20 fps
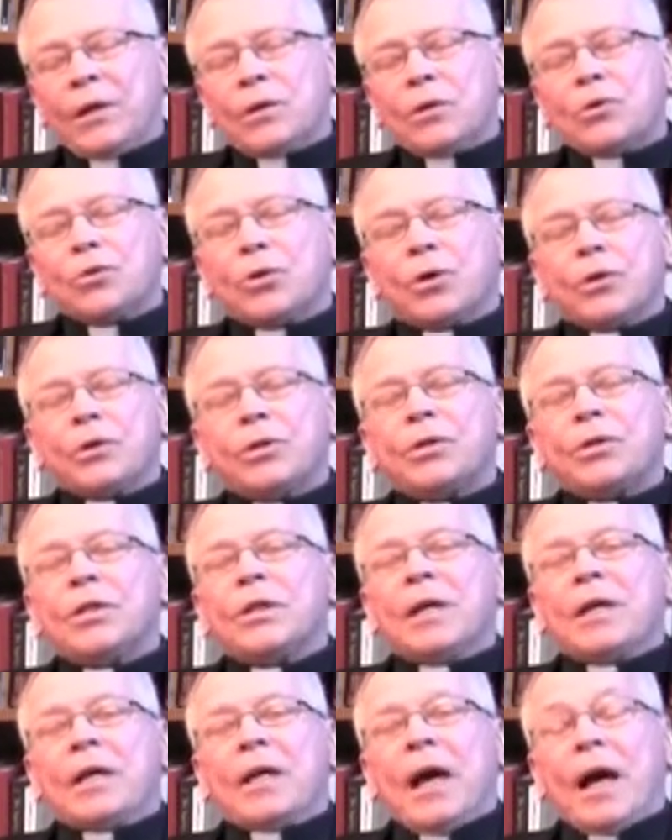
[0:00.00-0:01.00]
little church,
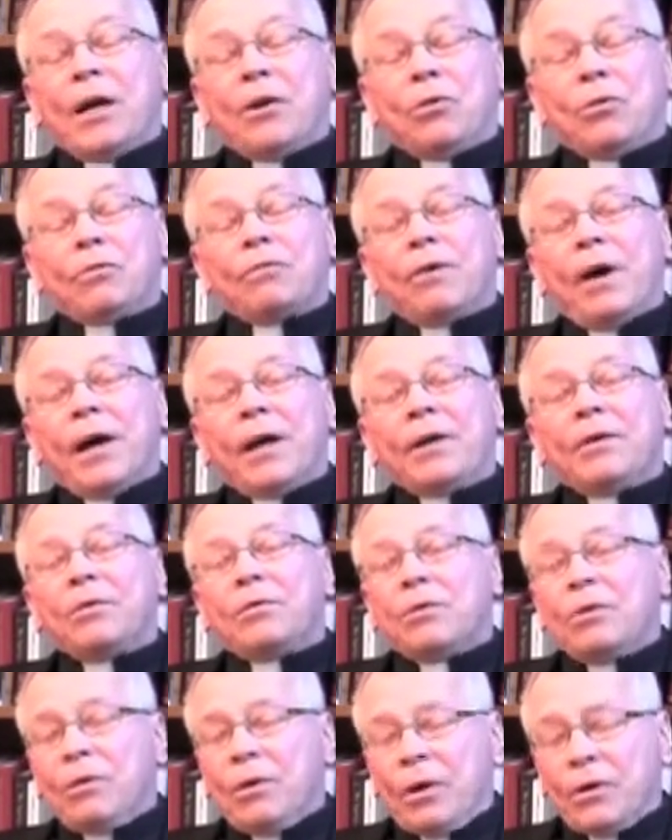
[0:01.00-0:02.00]
and you'll
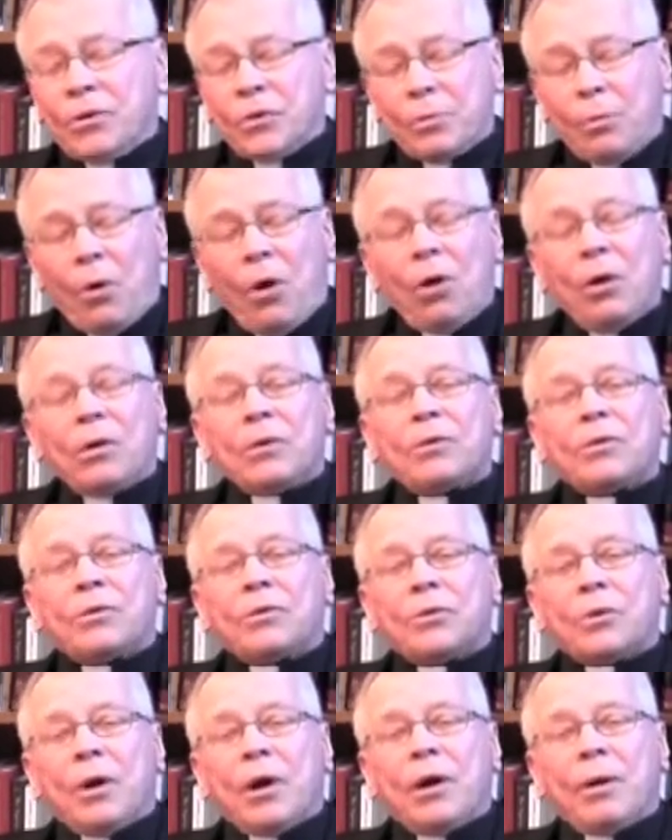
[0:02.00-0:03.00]
find a small
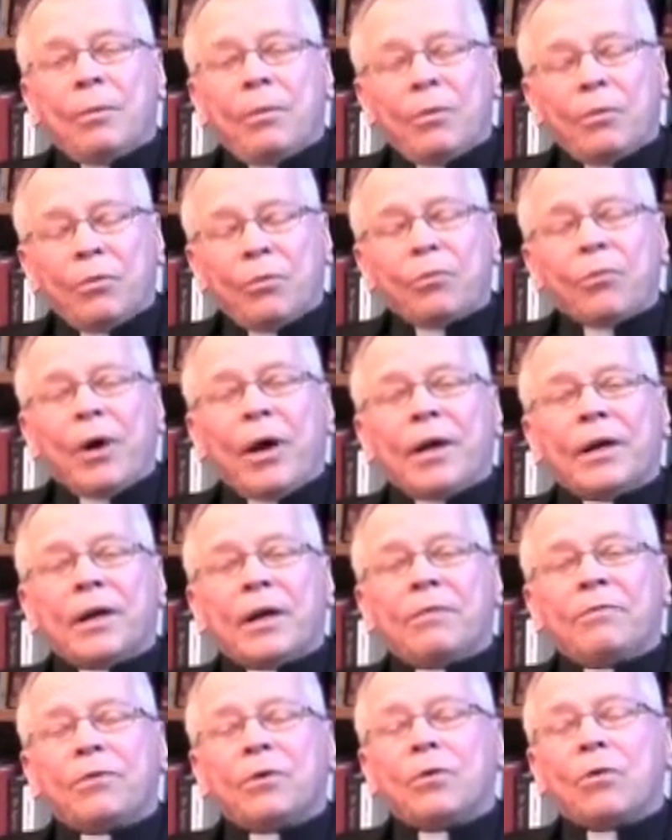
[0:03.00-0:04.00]
relic
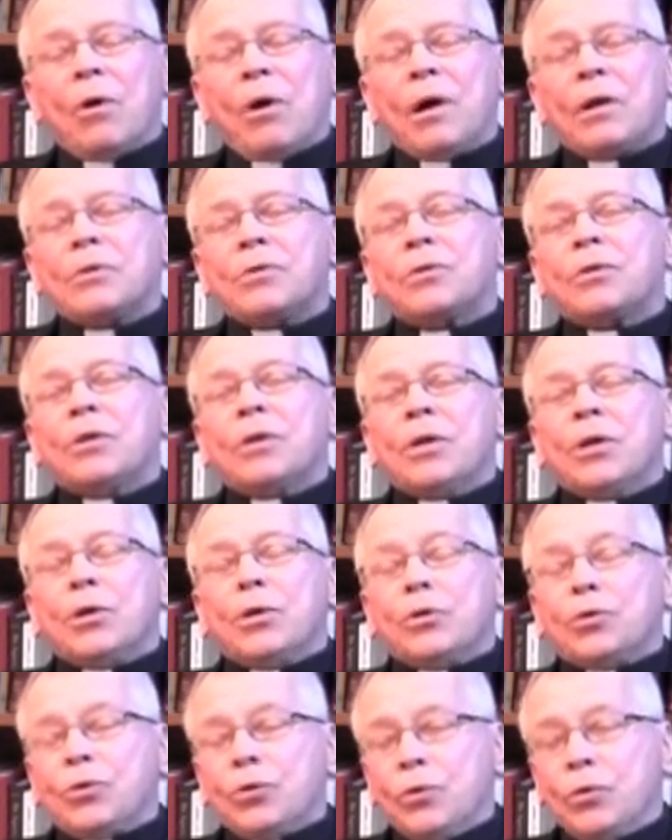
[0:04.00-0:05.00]
of the cross,
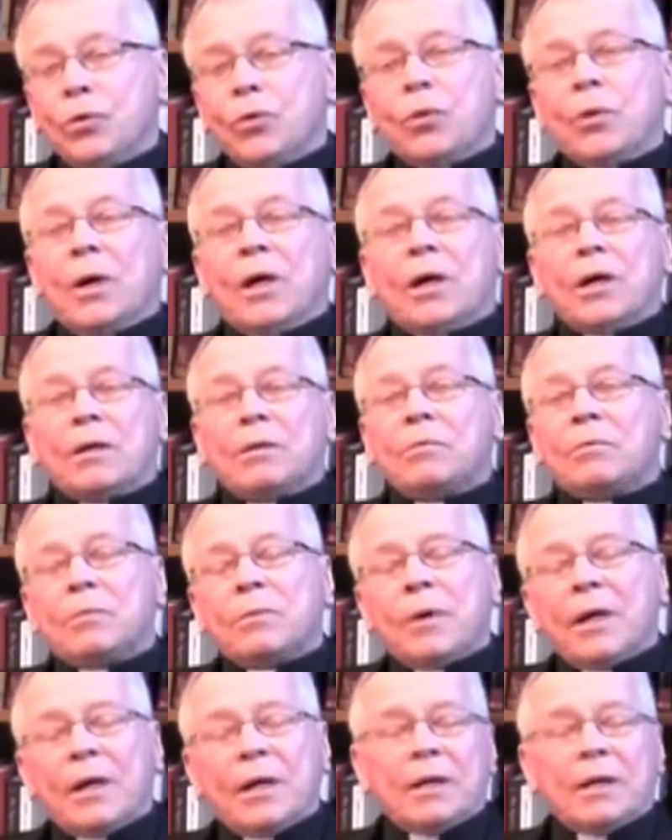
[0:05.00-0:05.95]
2